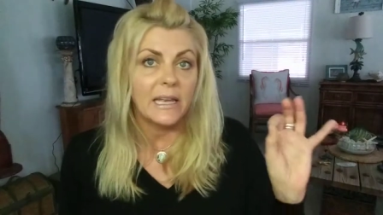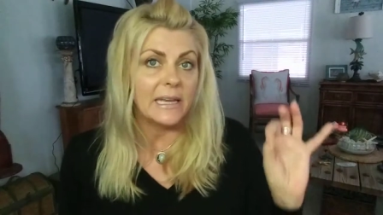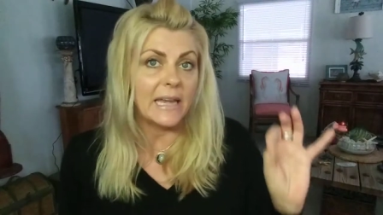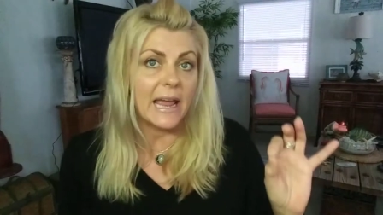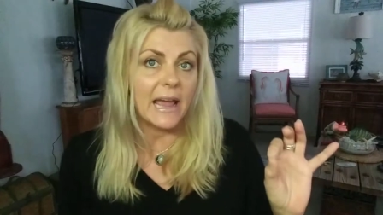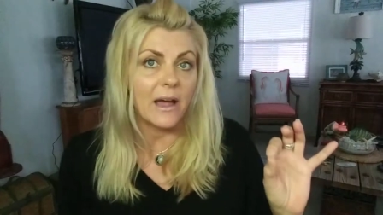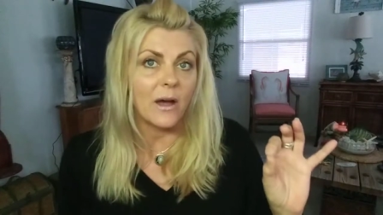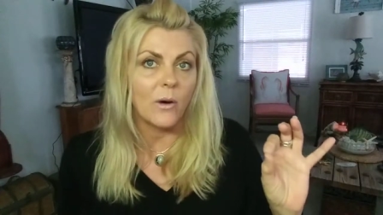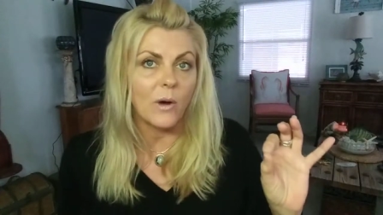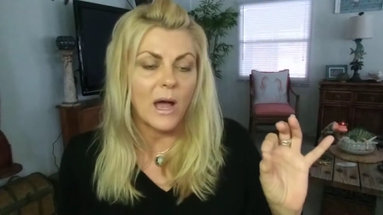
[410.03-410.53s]

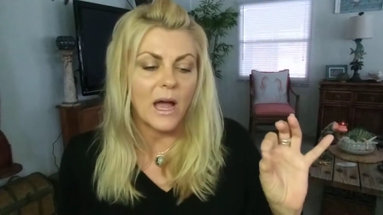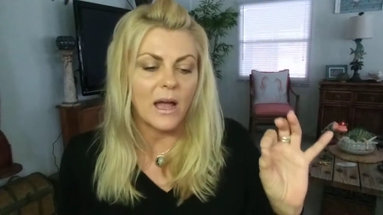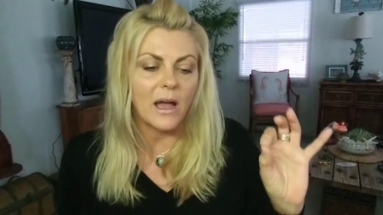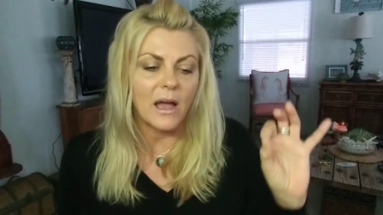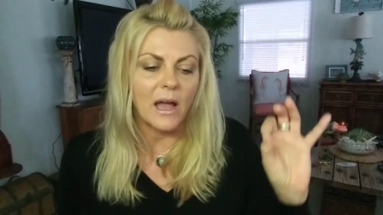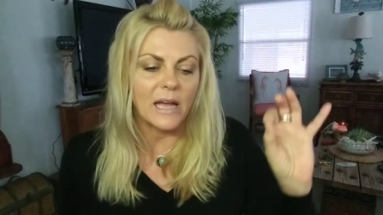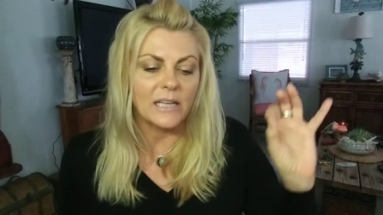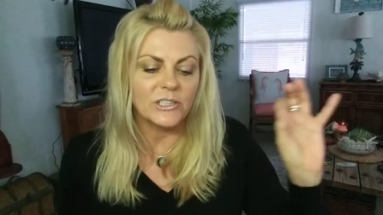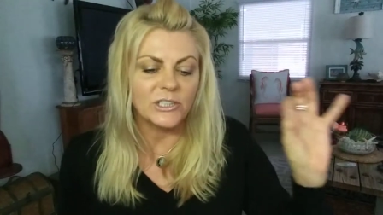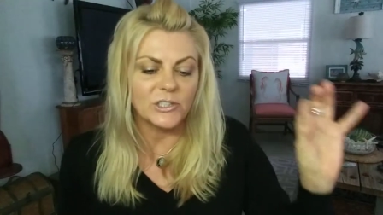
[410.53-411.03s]
Now,
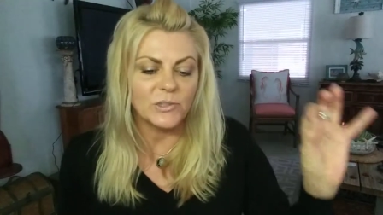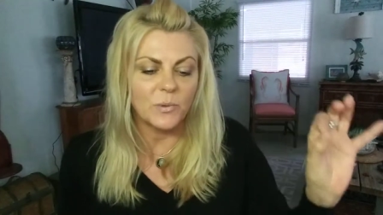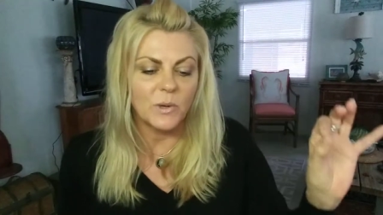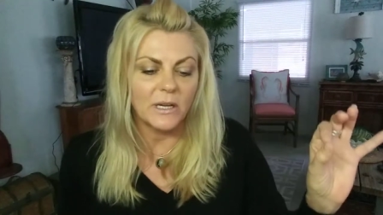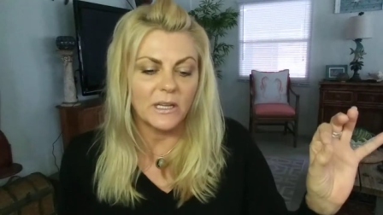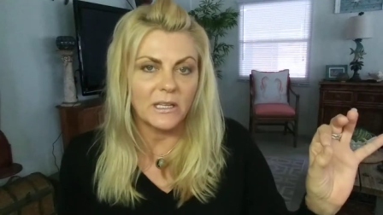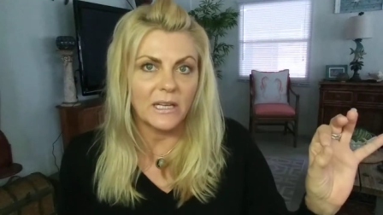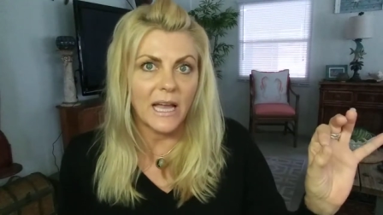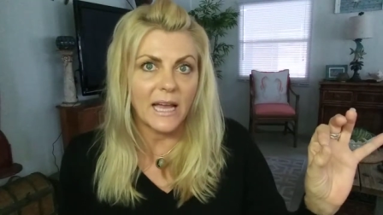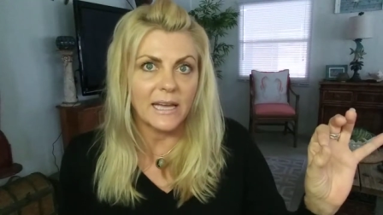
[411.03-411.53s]
I just
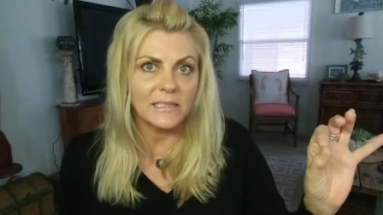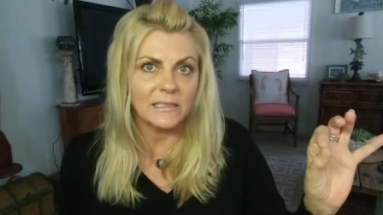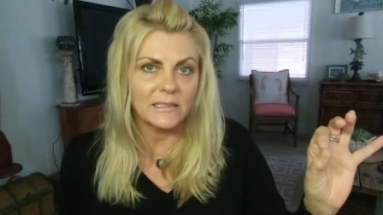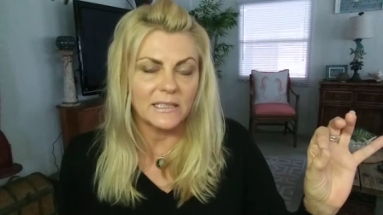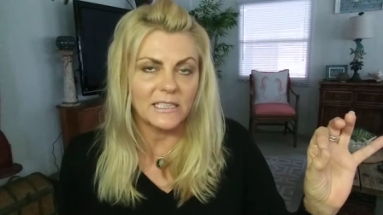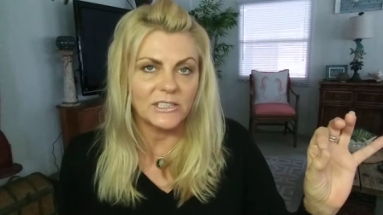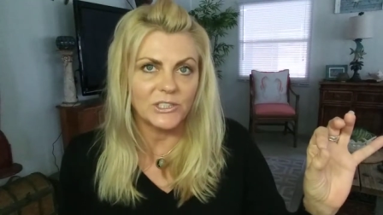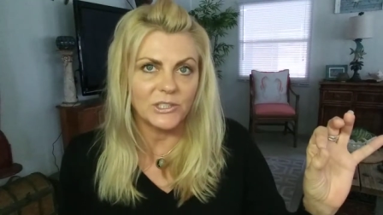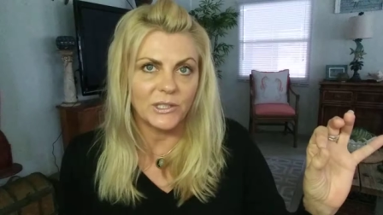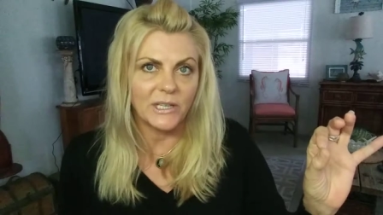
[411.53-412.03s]
want to
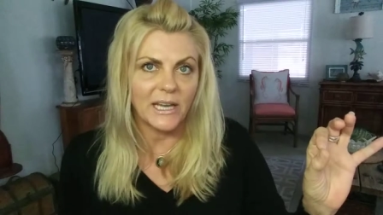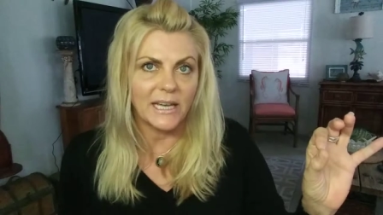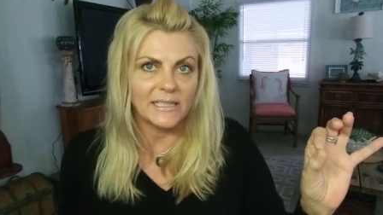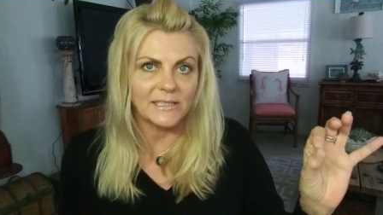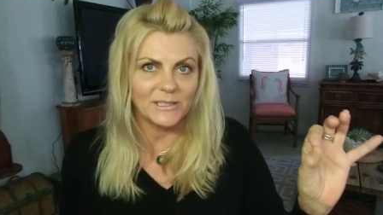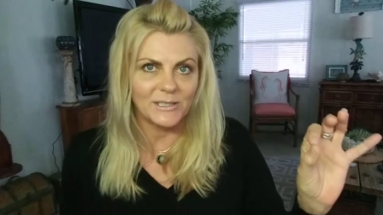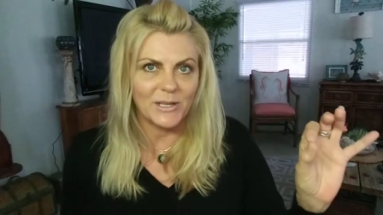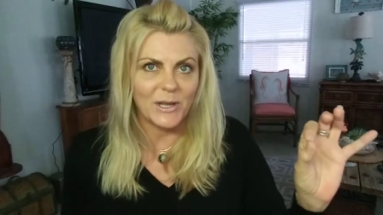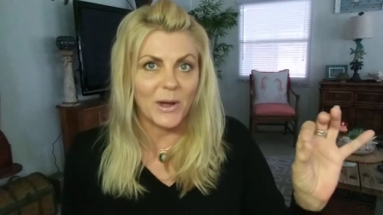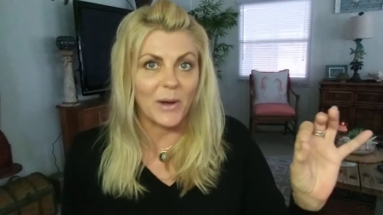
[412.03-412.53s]
let you
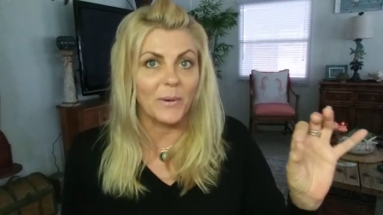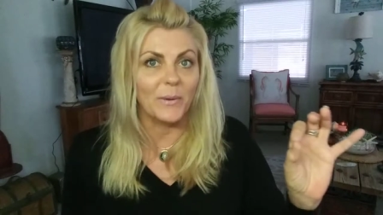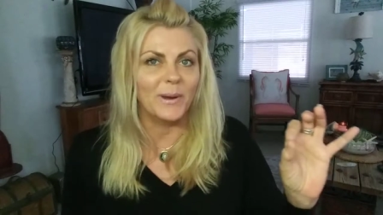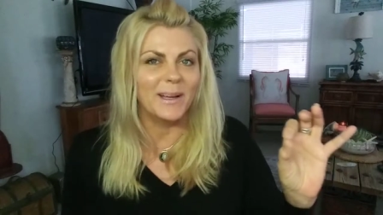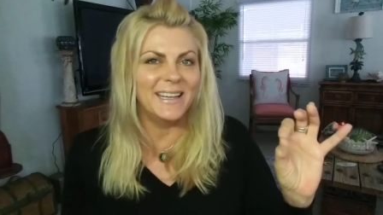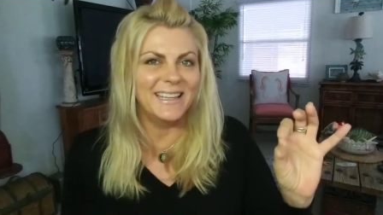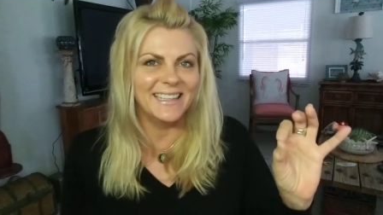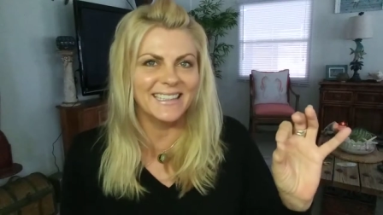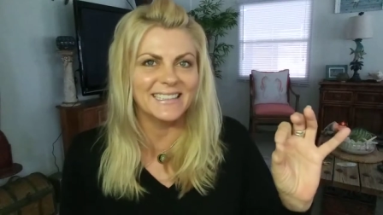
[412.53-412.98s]
guys know,